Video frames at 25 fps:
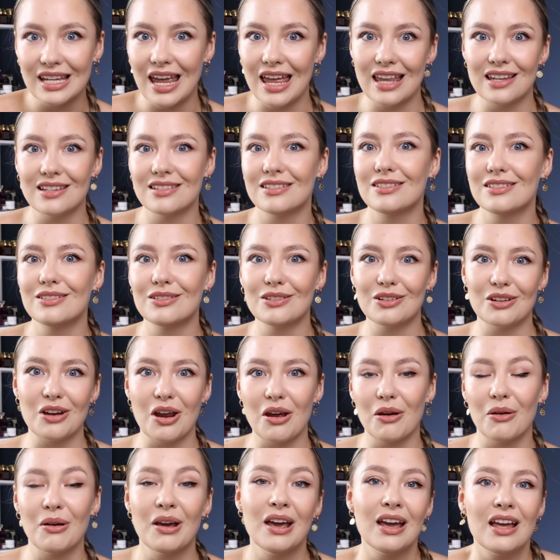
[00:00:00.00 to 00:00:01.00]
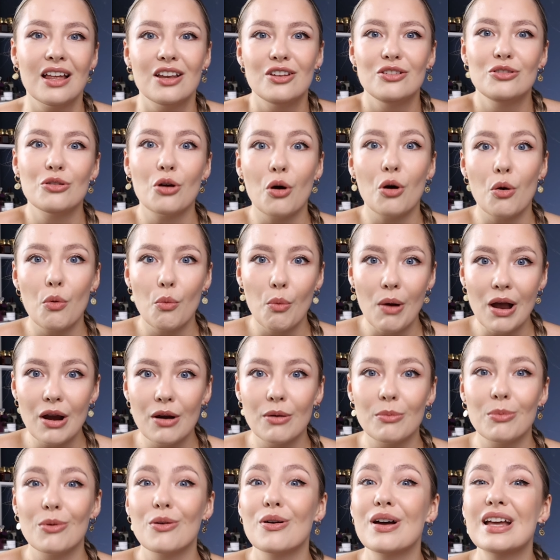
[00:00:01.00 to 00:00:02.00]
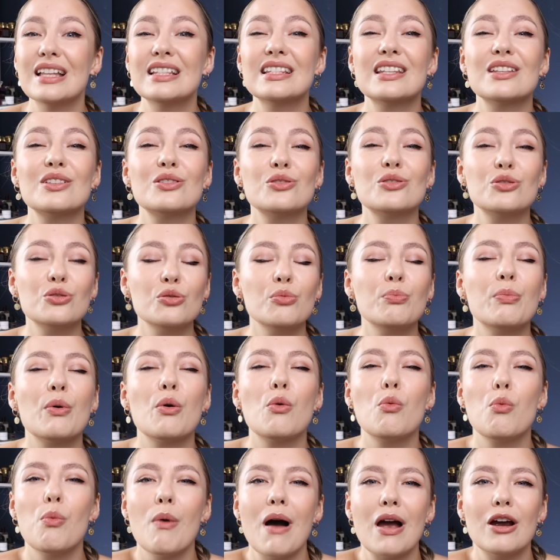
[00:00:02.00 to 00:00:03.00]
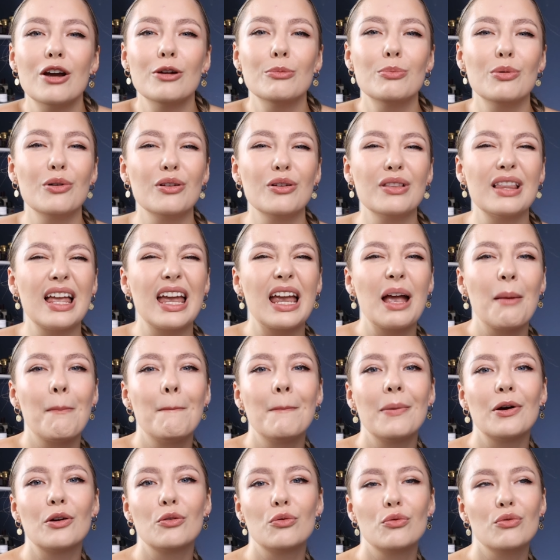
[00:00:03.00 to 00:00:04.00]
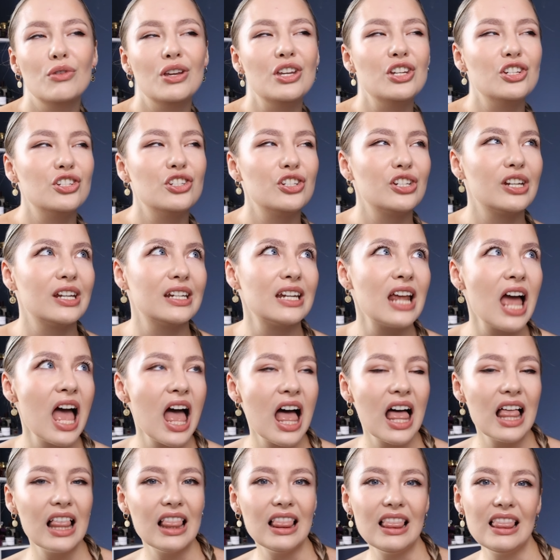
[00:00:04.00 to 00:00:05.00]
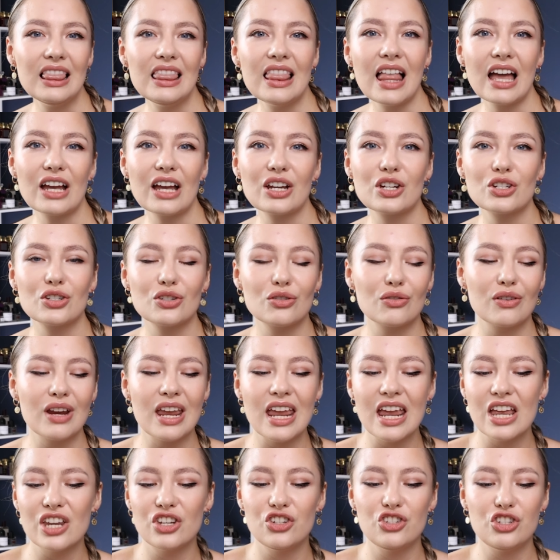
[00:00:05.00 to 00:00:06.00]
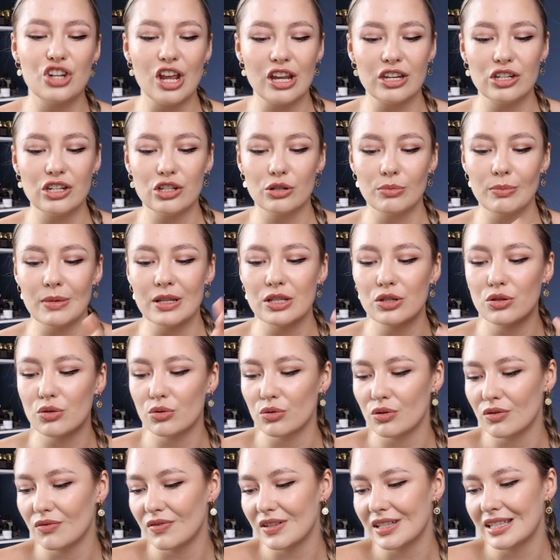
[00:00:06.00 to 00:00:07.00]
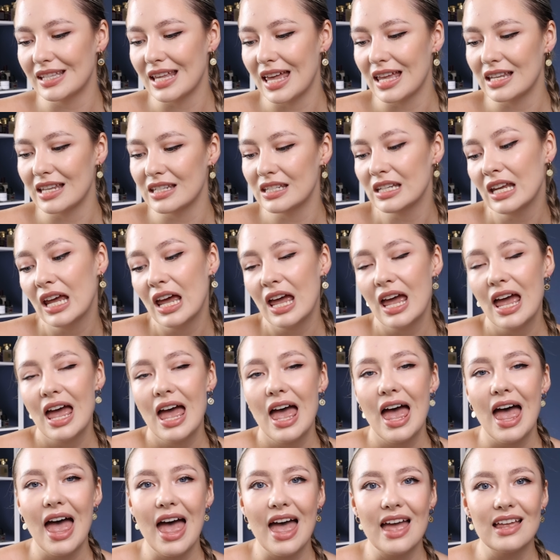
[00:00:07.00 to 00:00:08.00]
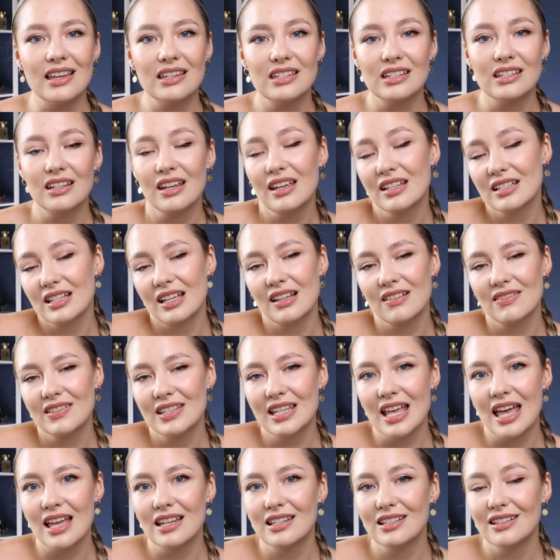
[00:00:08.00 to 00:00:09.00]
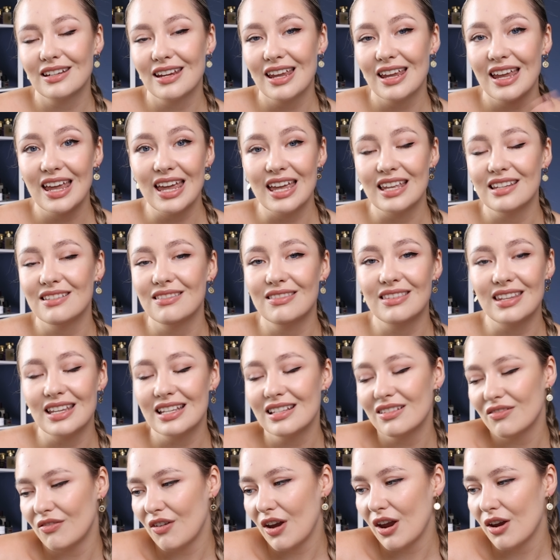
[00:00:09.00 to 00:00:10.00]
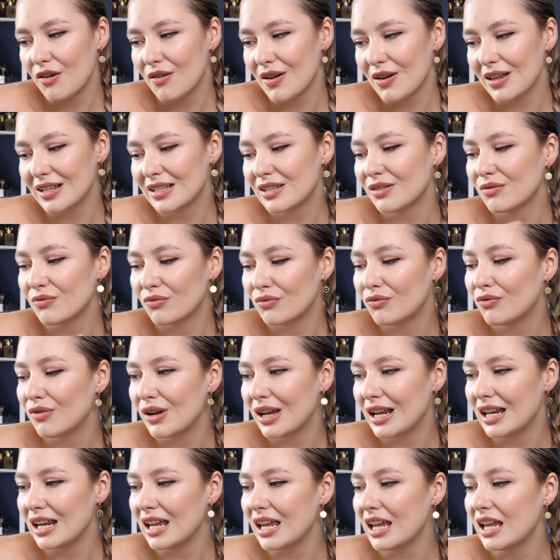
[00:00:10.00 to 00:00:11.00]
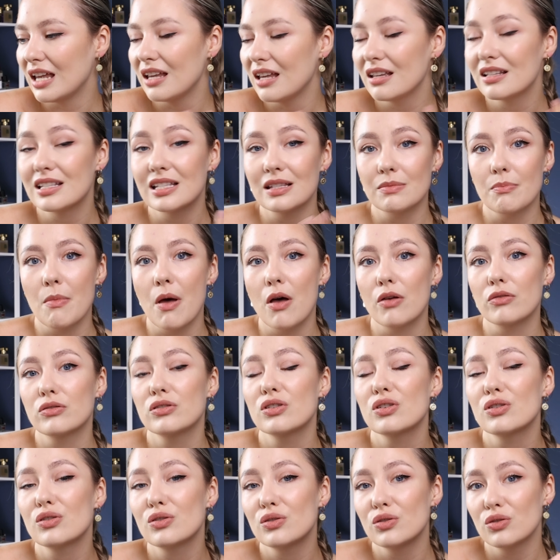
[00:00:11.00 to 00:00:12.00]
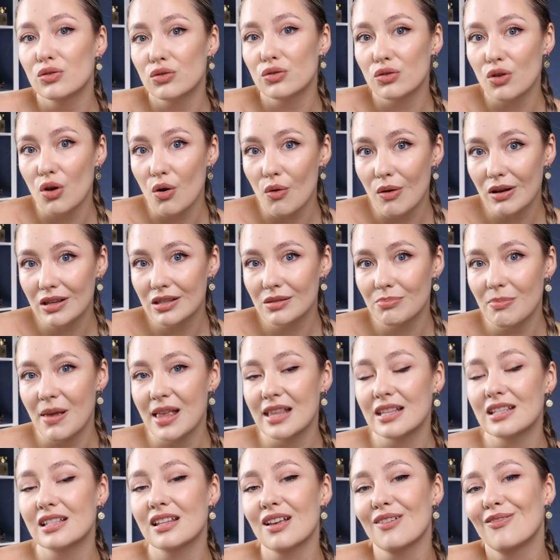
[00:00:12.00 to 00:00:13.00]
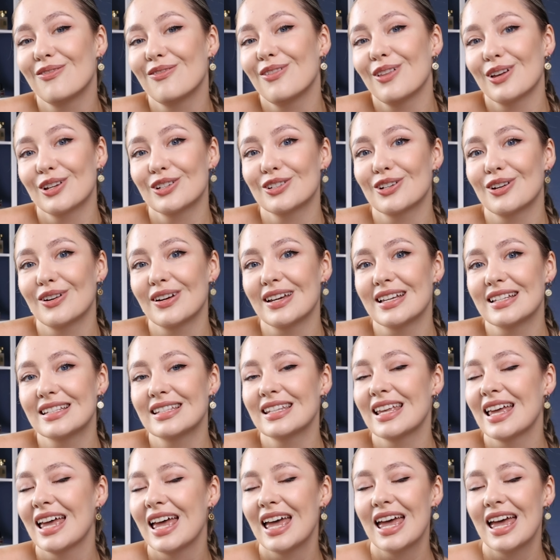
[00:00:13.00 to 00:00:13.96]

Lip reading: and, you know, not wearable. It's a super wearable, like Parisian luxury gentleman sort of a scent. And as I said, this fragrance really smells so expensive, luxurious,